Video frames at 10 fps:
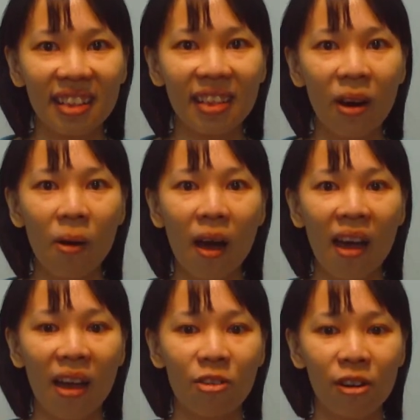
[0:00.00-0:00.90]
Now I
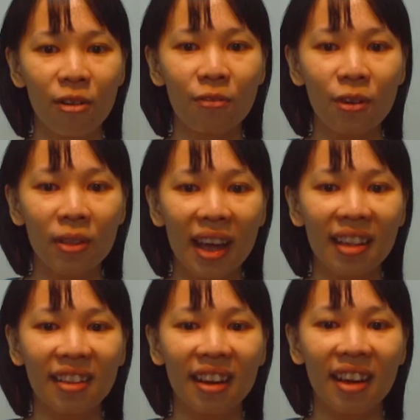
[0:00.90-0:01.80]
actually feel that
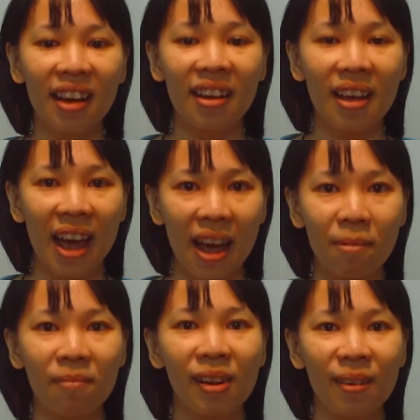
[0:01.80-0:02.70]
I am
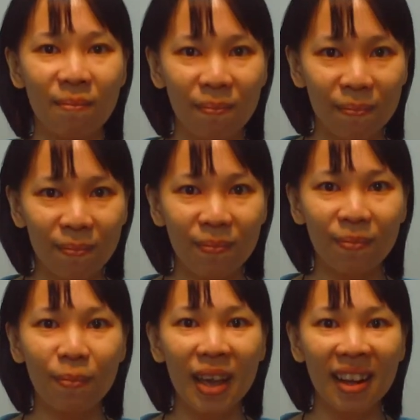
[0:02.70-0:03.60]

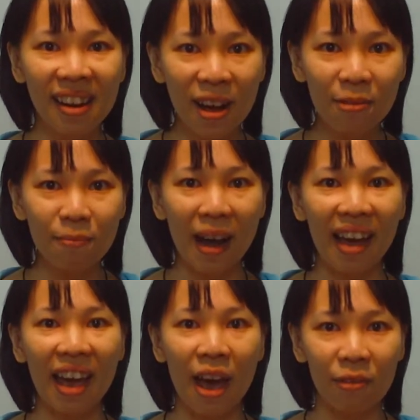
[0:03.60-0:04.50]
being loved by
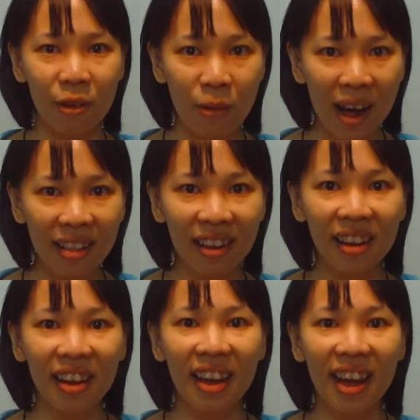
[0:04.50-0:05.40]
everyone,
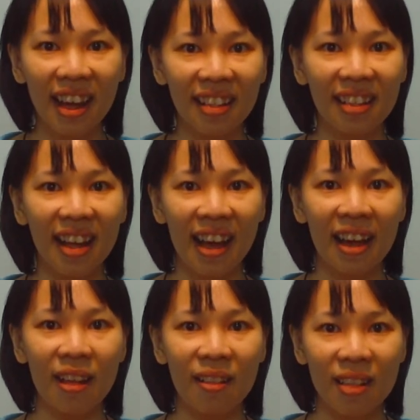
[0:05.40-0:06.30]
and I
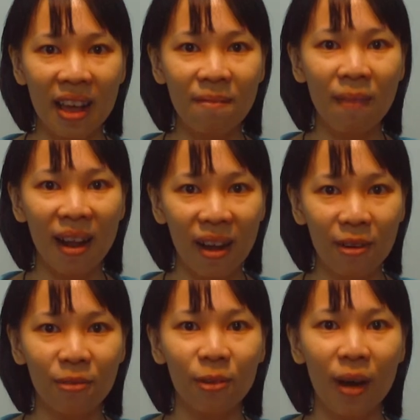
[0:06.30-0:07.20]
can send my
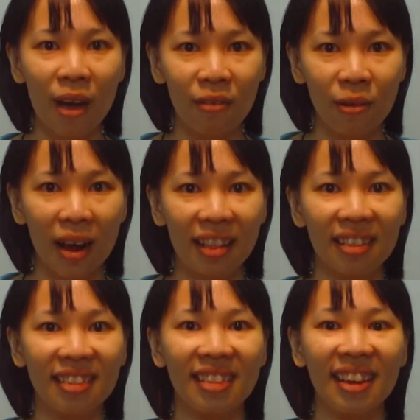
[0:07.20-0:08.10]
love to everyone.